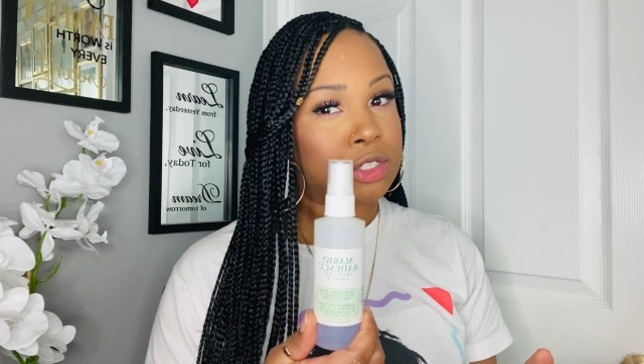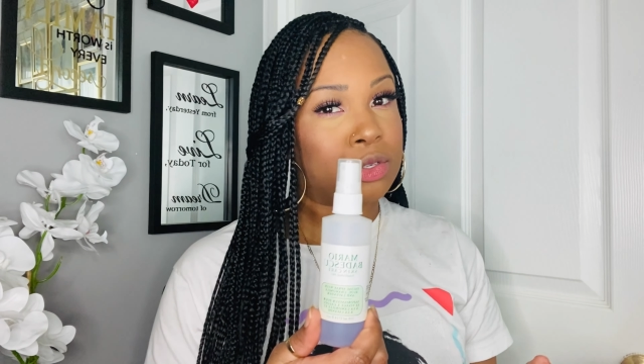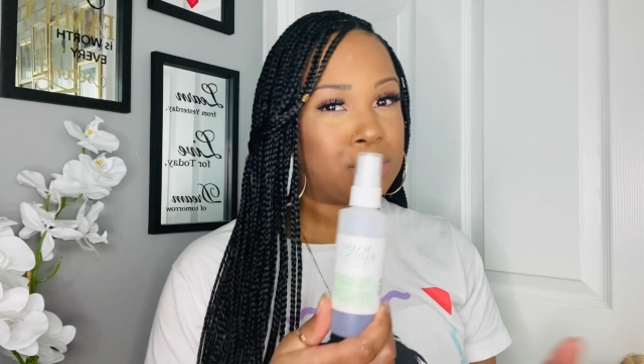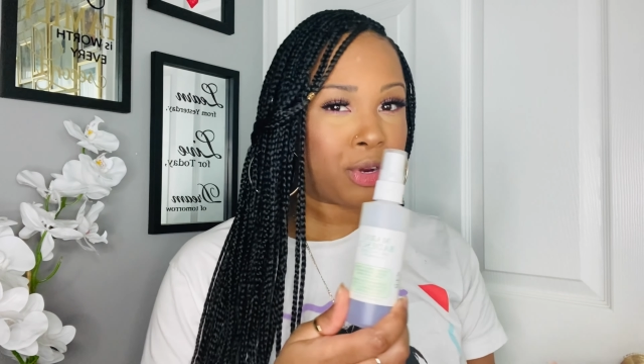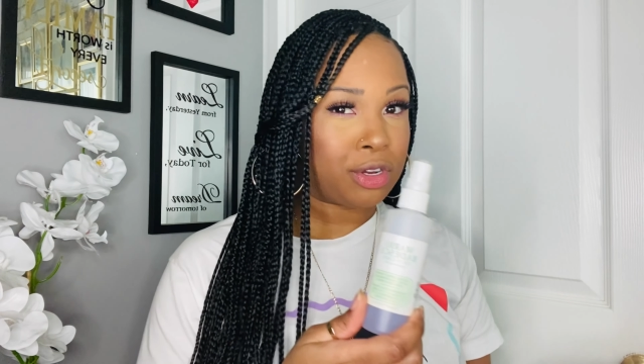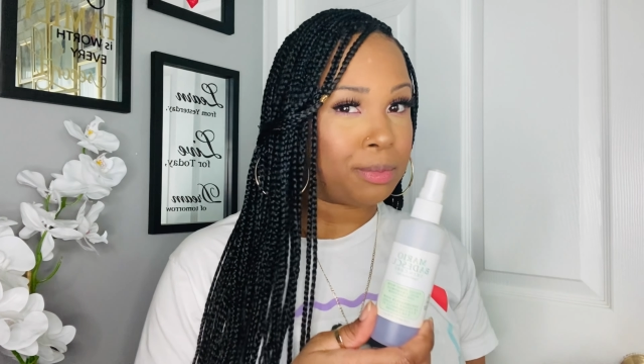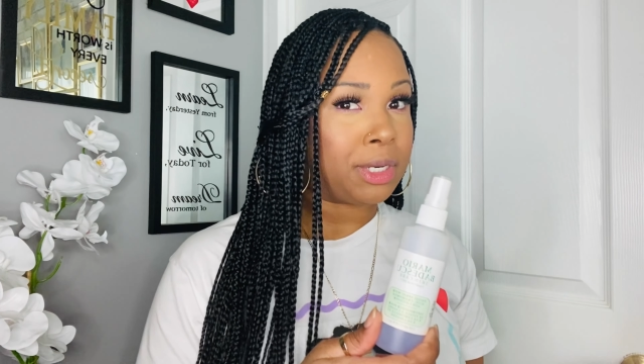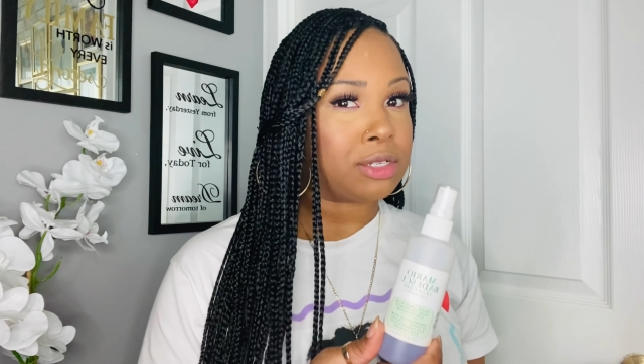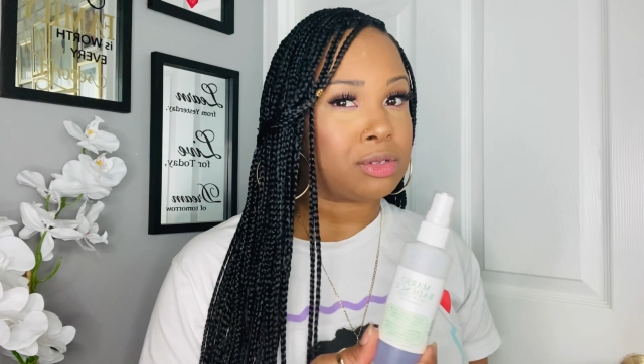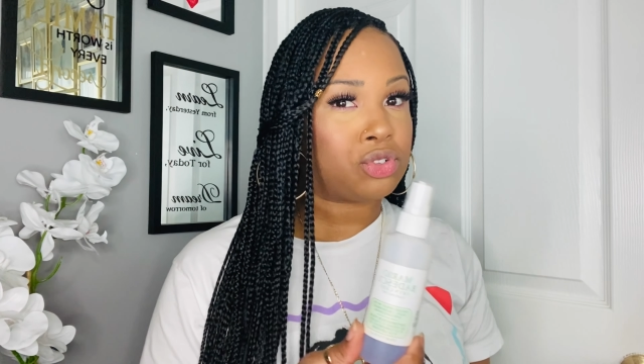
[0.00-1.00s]
is
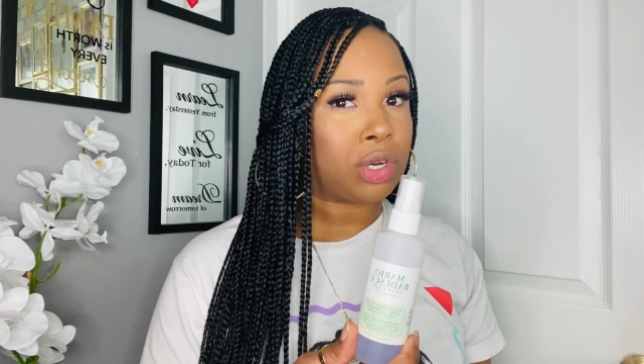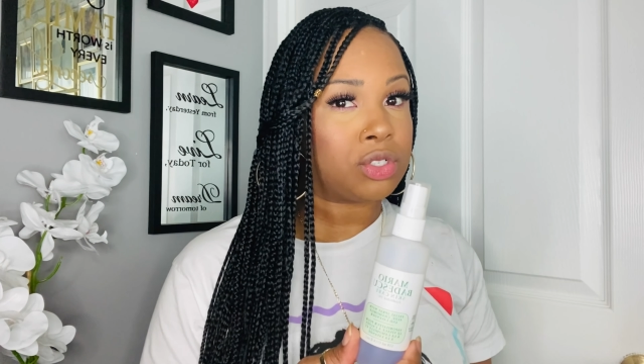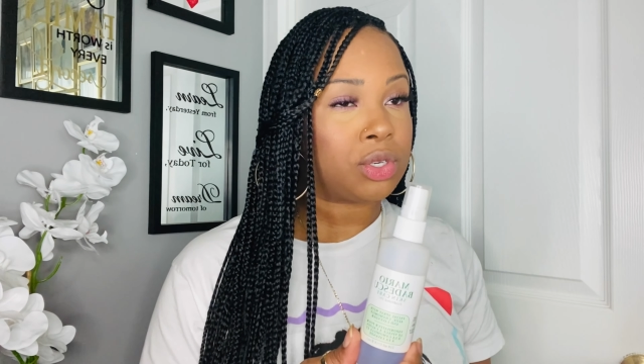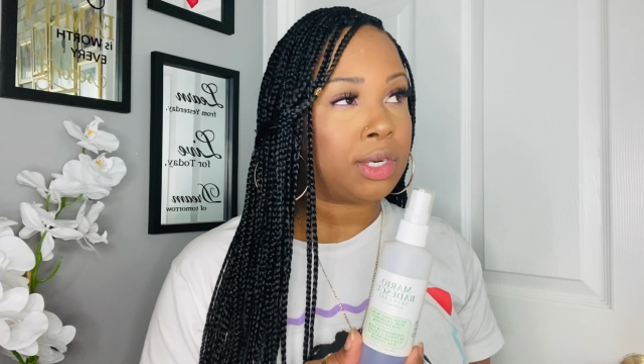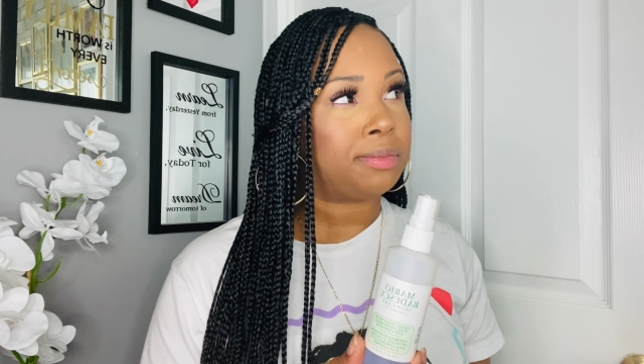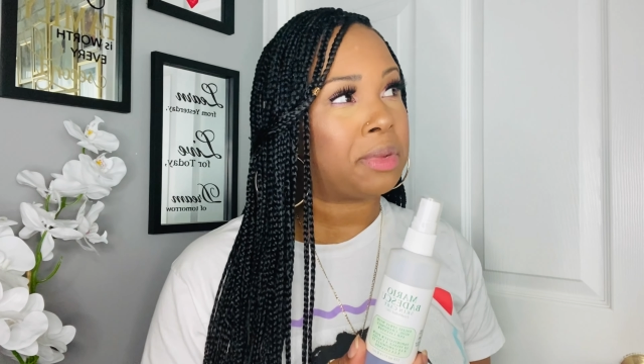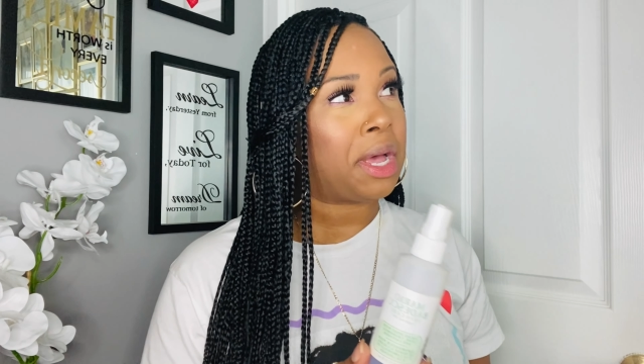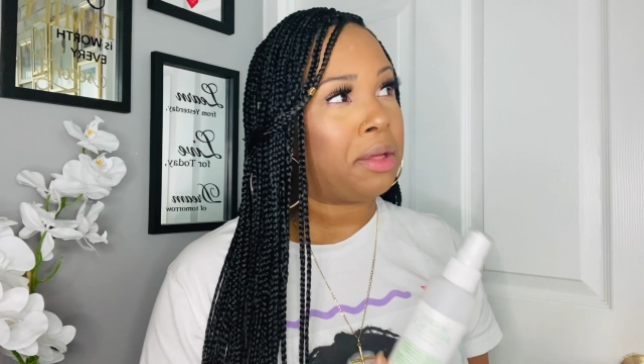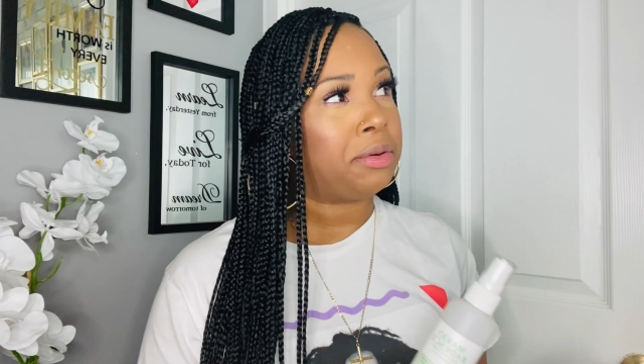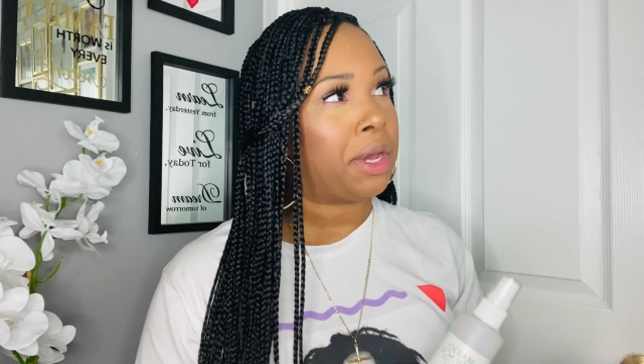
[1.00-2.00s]
Badescu drugstore?
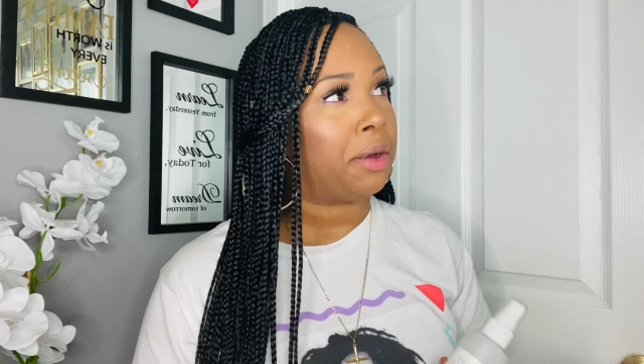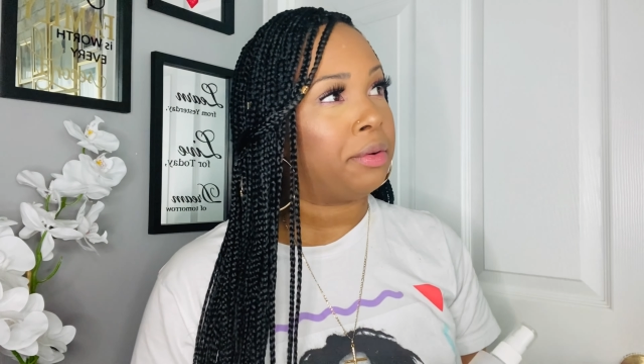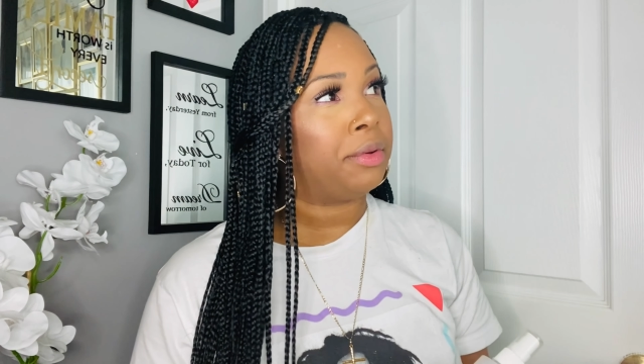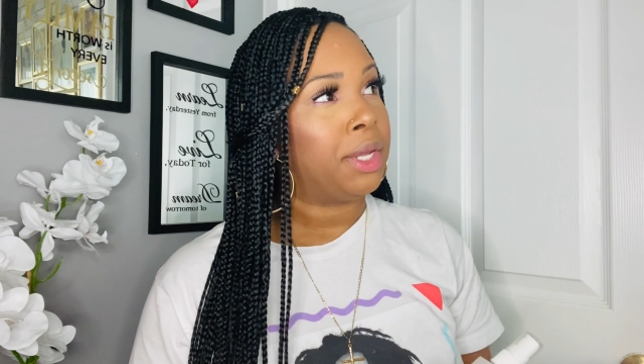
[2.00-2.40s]
I don't know.